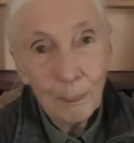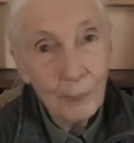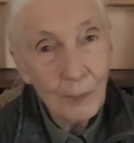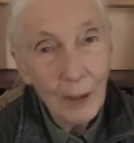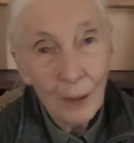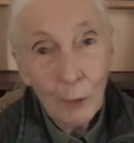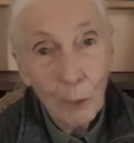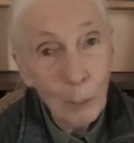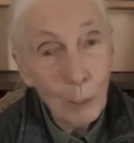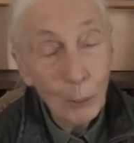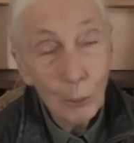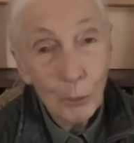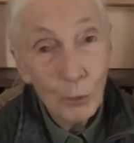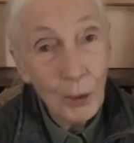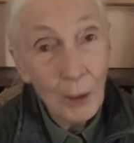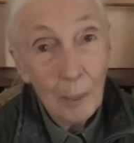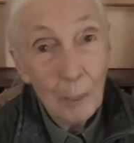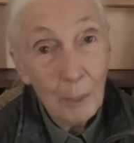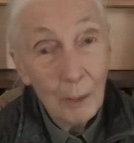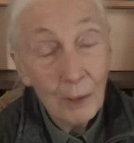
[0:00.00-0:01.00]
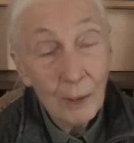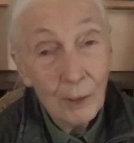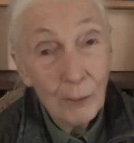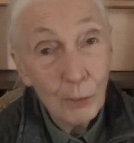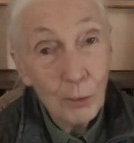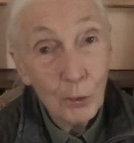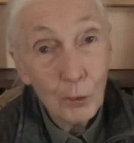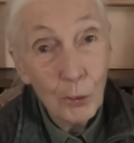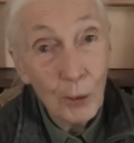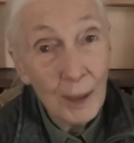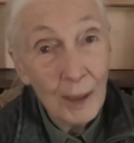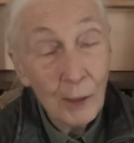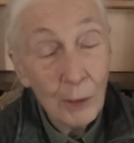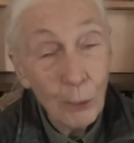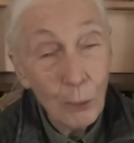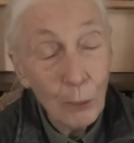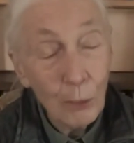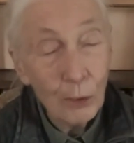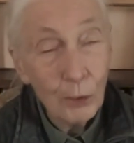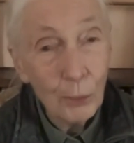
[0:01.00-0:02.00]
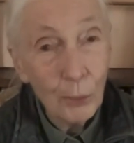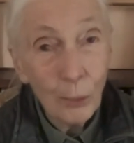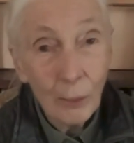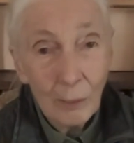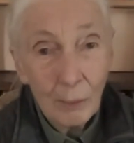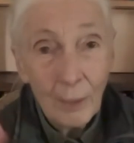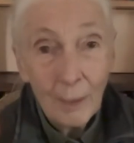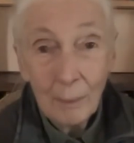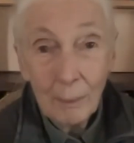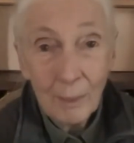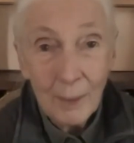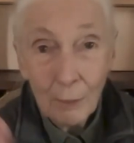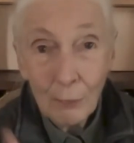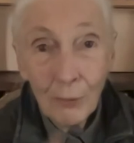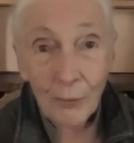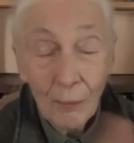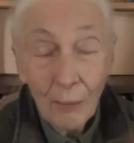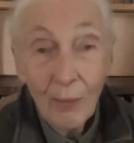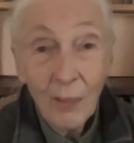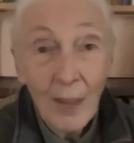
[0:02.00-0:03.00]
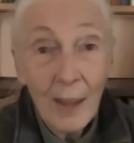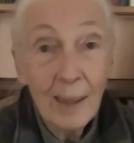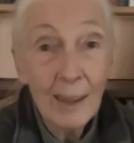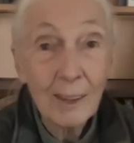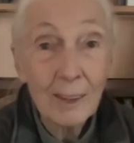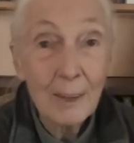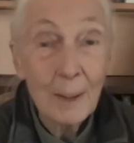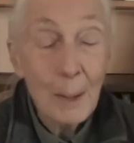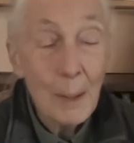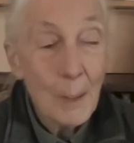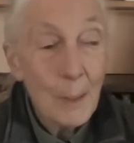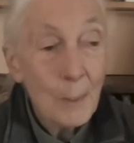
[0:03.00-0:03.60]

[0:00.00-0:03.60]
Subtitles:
terrible treatment of stray dogs, or different things.